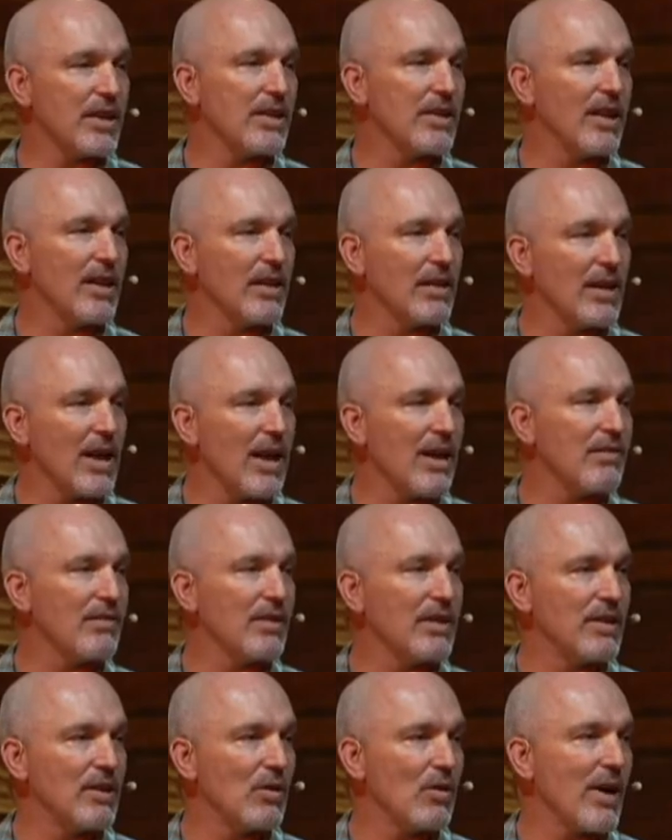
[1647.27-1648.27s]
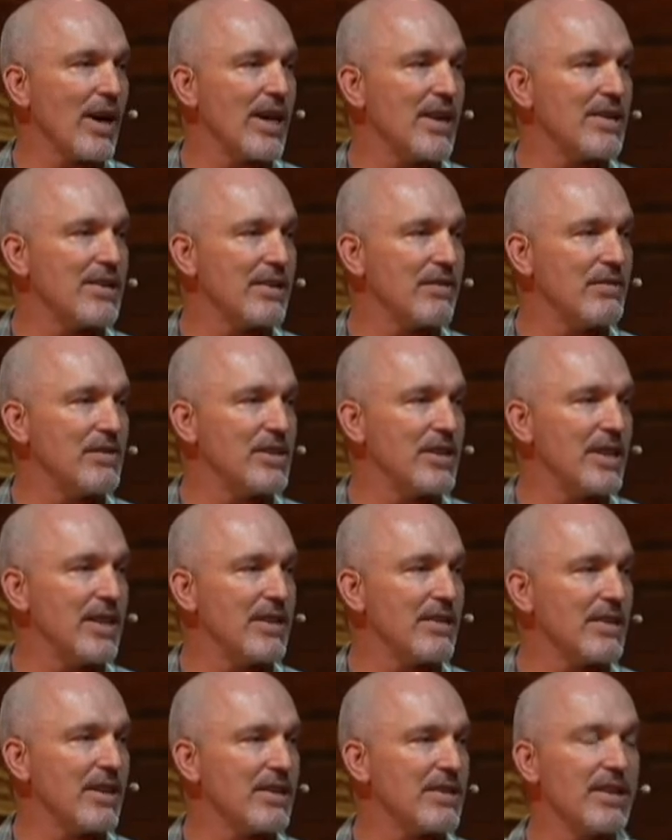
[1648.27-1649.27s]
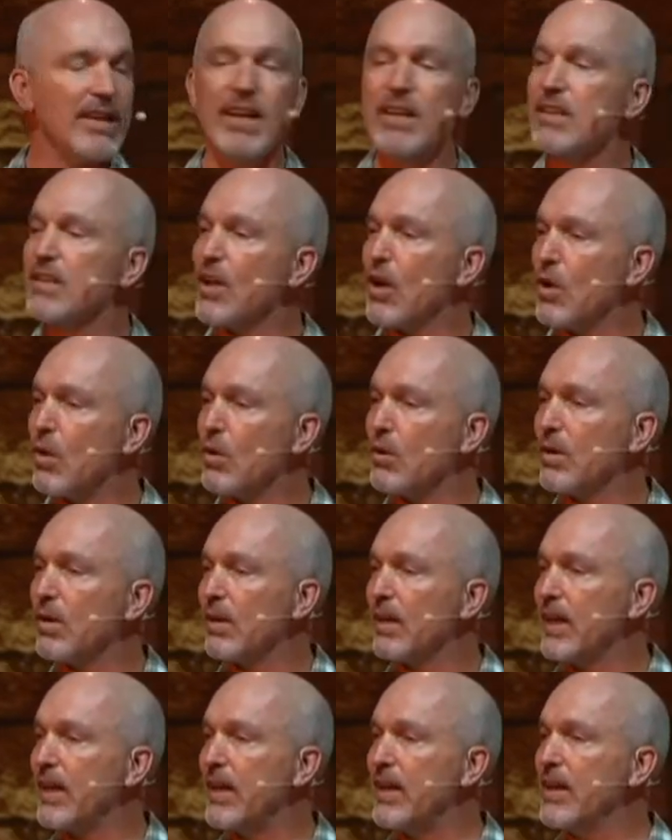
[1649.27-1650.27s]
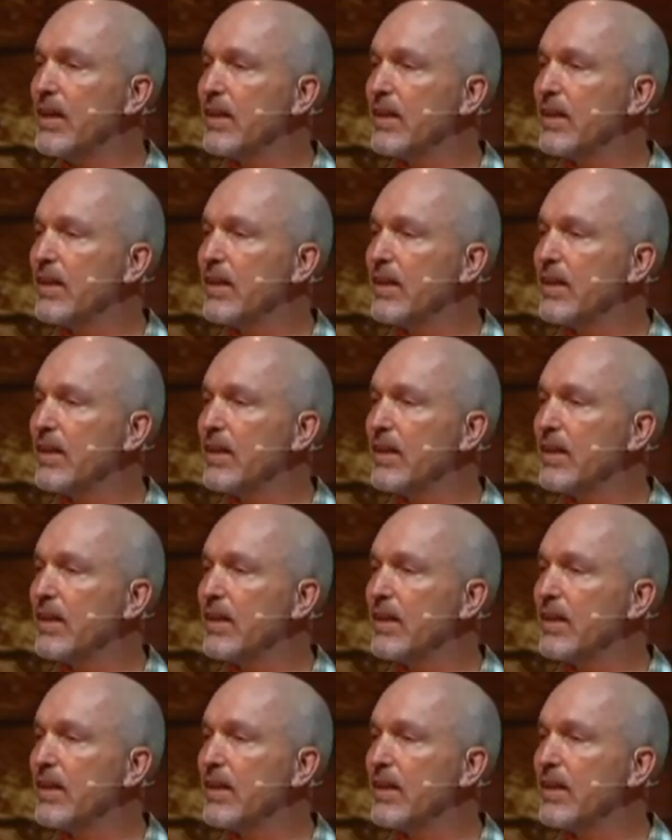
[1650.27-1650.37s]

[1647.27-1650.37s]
the love and grace of Jesus. And it totally